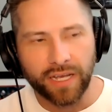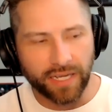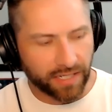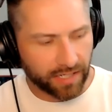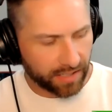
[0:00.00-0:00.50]

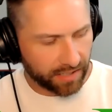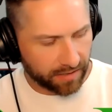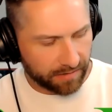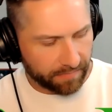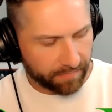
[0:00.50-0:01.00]

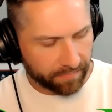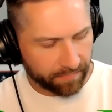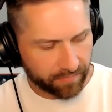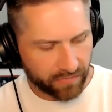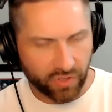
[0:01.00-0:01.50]

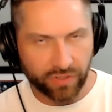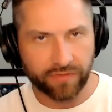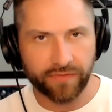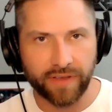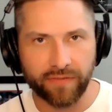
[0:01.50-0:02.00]
Do us
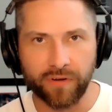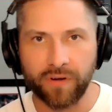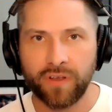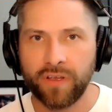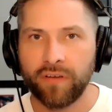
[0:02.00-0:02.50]
a favor.
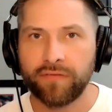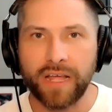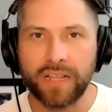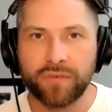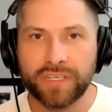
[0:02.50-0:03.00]

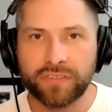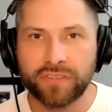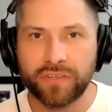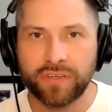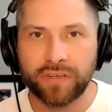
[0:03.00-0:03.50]
Follow
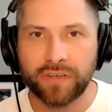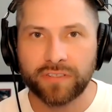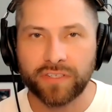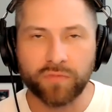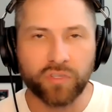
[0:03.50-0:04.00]
us.
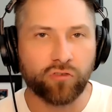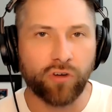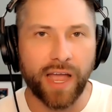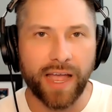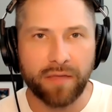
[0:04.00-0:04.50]

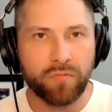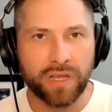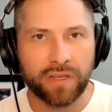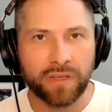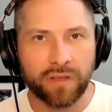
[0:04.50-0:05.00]
Subscribe.
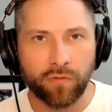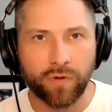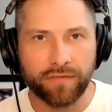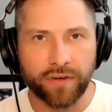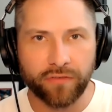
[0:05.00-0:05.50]

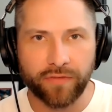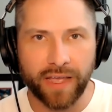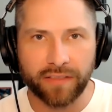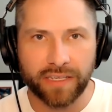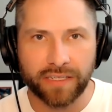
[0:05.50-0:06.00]
Wherever you
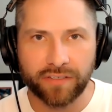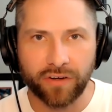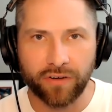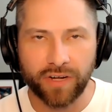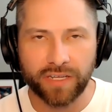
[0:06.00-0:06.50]
found this,
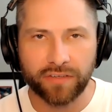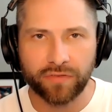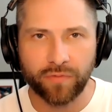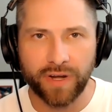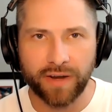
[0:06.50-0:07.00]
heard us,
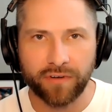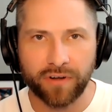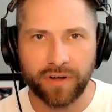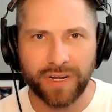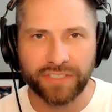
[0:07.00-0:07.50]

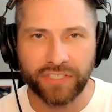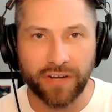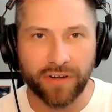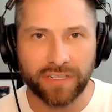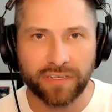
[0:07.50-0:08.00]
whatever.
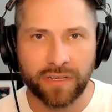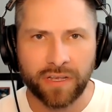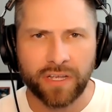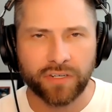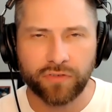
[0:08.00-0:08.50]
Share it.
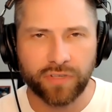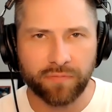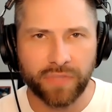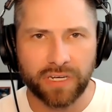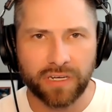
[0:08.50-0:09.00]
Do
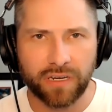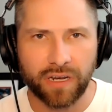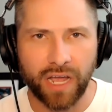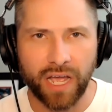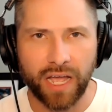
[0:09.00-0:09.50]
something.
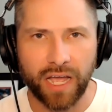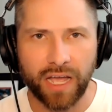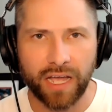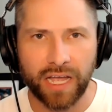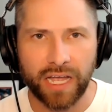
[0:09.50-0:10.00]

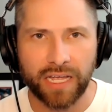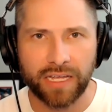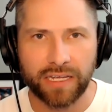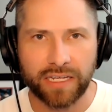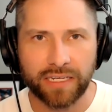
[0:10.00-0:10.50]
All
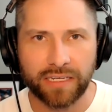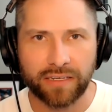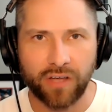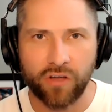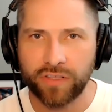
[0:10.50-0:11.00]

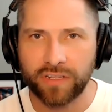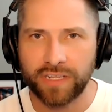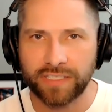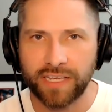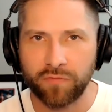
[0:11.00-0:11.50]
the
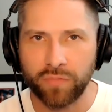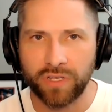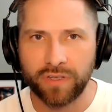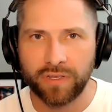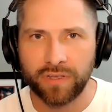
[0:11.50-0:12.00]
clicks help.
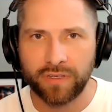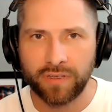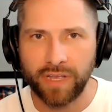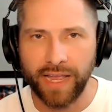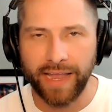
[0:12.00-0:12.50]

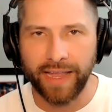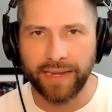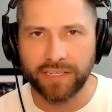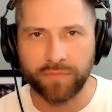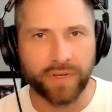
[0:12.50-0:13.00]

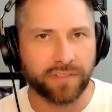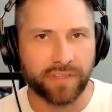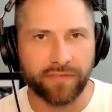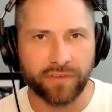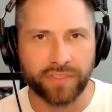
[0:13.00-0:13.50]
And especially
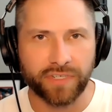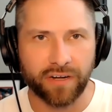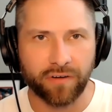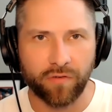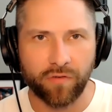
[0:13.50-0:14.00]
if you
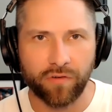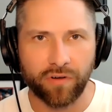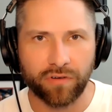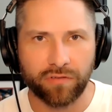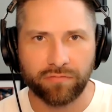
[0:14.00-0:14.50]
share
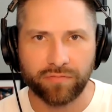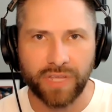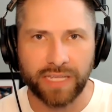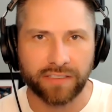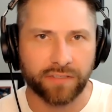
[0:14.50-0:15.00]
or
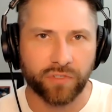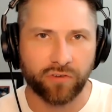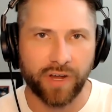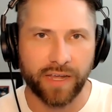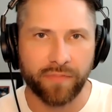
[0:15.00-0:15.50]
hit
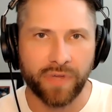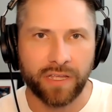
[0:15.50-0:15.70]
subscribe,